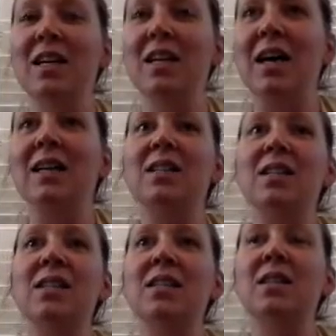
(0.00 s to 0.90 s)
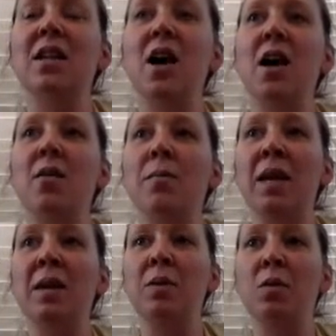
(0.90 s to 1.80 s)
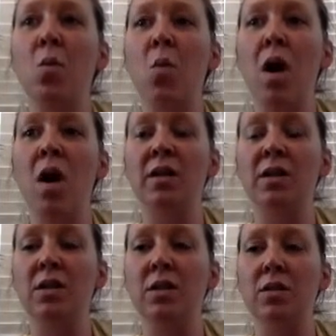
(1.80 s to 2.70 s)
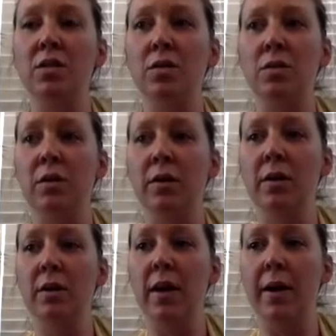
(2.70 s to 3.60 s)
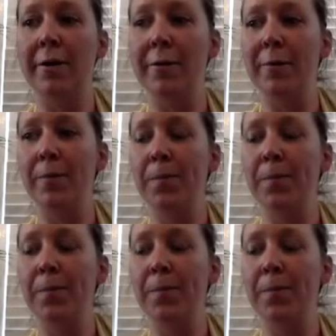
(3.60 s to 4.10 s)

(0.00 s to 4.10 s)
That does not make me want to um